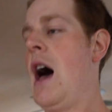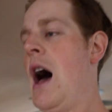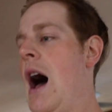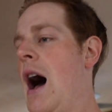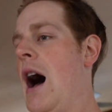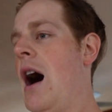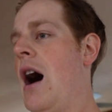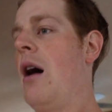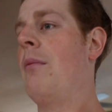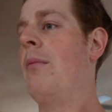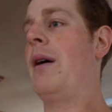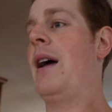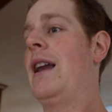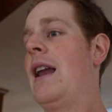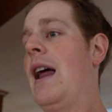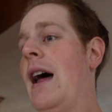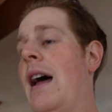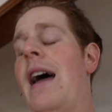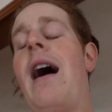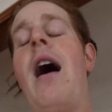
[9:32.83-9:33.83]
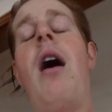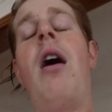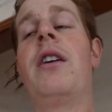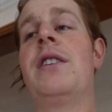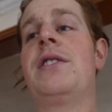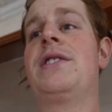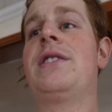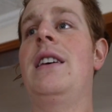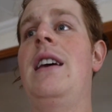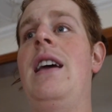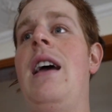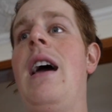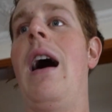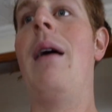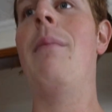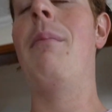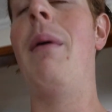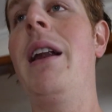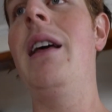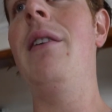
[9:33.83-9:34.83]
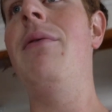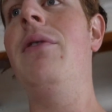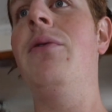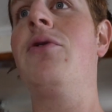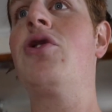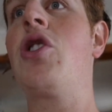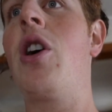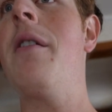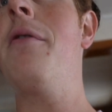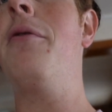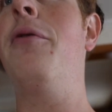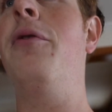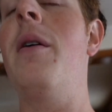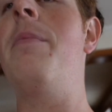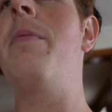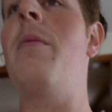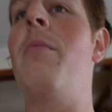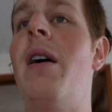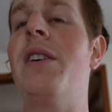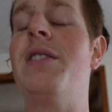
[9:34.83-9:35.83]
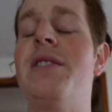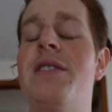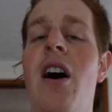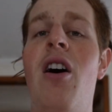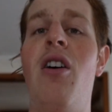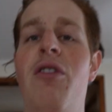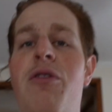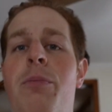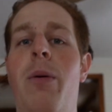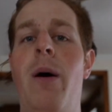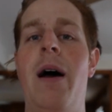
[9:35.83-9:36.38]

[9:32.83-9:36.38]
And honestly, I might even try to flip it myself,